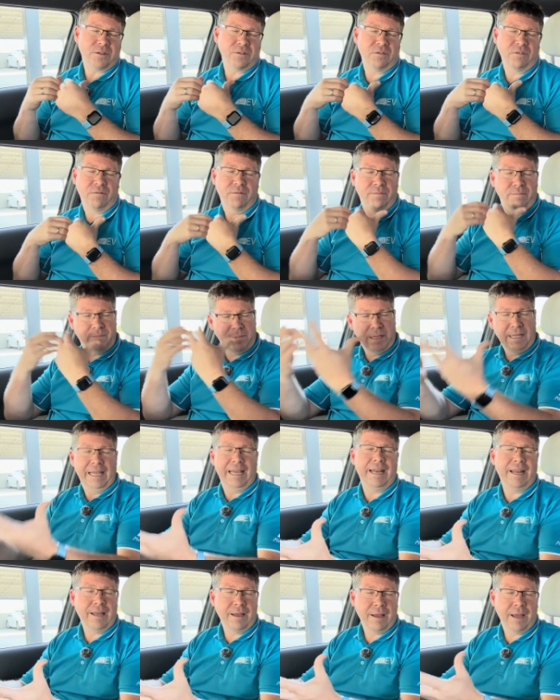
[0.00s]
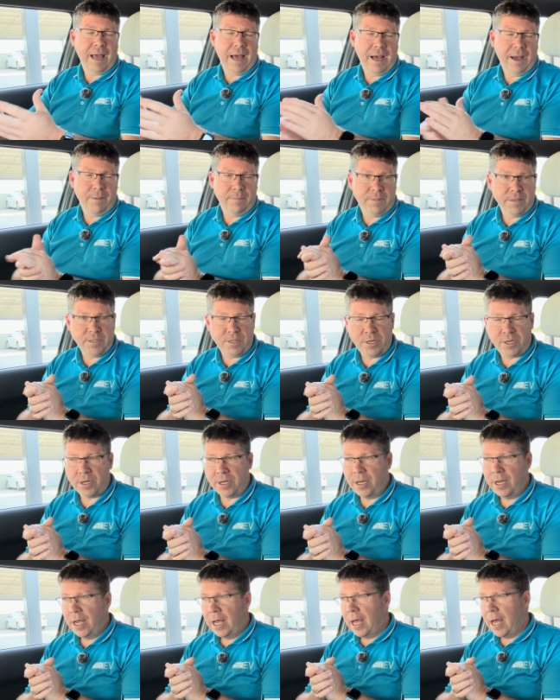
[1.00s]
sort of leading um,
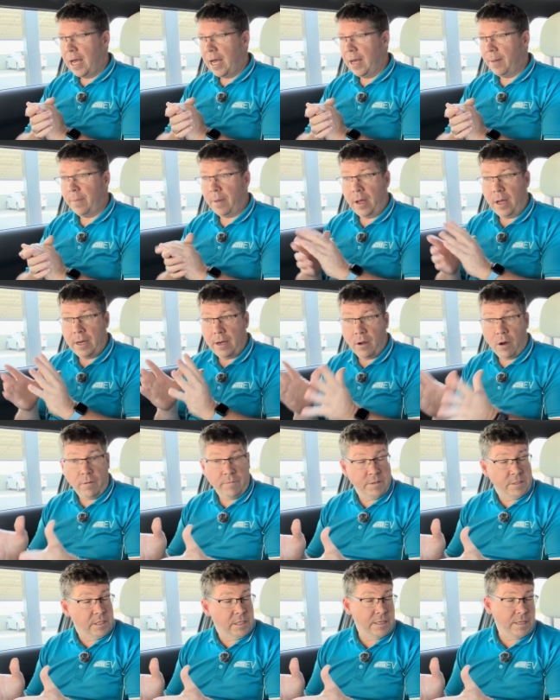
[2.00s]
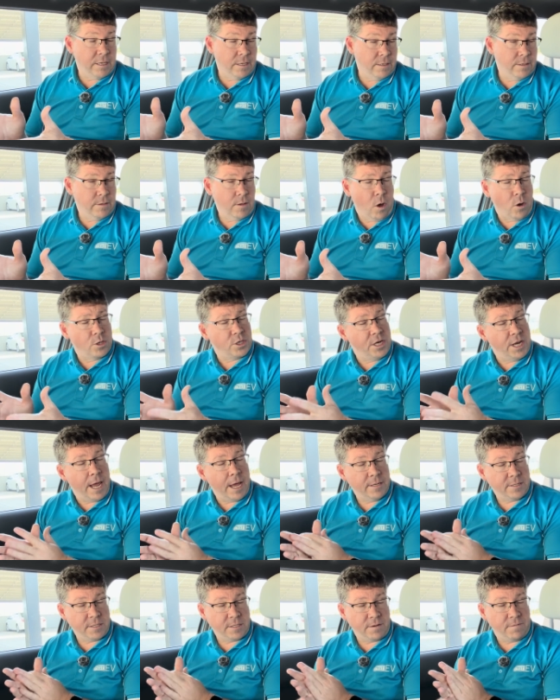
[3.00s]
position. Um, and obviously the, the, auction
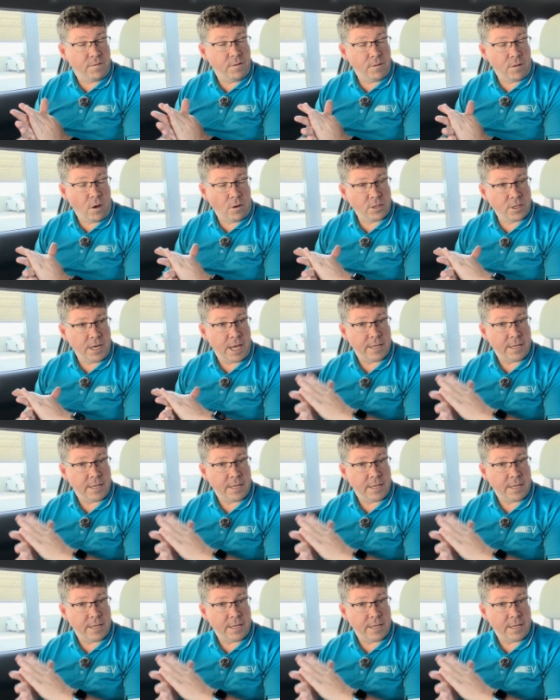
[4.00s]
houses, a few of the auction